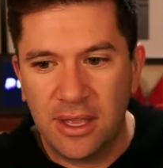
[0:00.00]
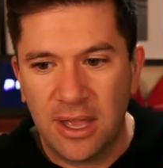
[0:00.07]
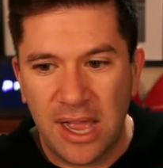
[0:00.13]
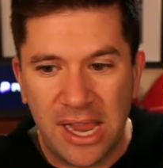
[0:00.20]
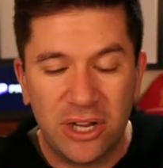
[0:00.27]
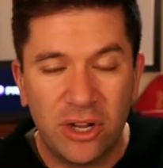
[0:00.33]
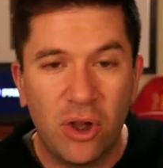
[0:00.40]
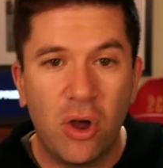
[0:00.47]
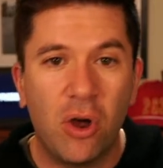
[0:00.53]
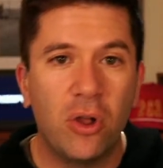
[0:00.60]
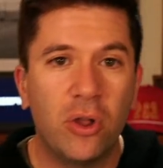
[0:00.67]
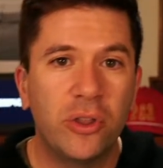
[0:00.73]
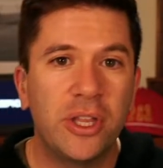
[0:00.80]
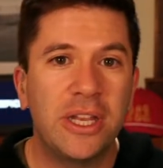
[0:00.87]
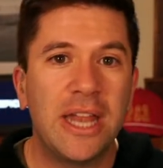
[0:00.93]
I
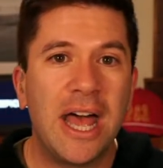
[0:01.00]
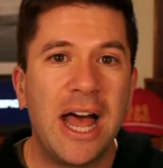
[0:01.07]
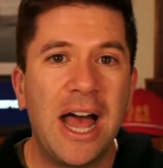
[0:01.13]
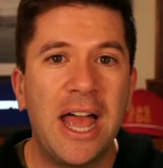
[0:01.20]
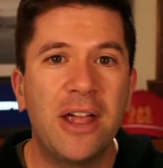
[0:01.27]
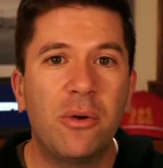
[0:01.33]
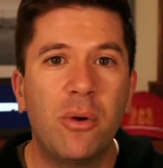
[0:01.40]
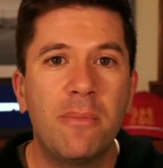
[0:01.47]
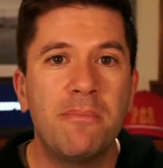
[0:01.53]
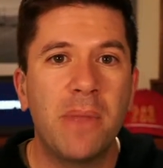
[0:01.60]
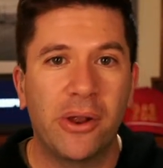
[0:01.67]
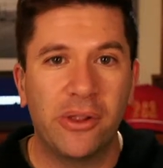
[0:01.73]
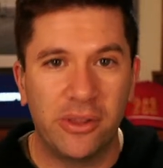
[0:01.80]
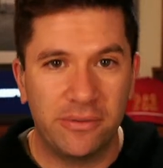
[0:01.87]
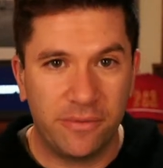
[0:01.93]
called an
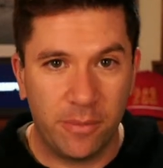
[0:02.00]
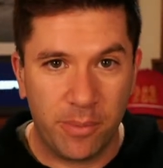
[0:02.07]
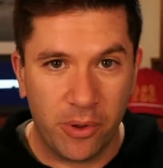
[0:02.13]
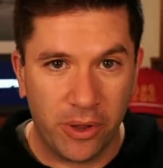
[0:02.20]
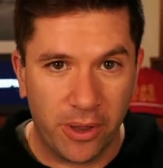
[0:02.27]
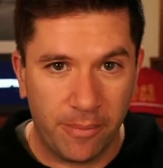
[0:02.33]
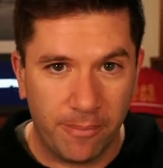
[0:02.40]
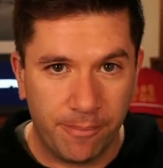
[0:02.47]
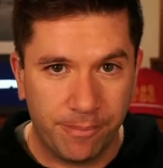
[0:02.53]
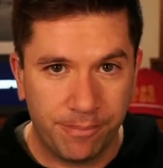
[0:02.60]
Iowa-Maryland football game.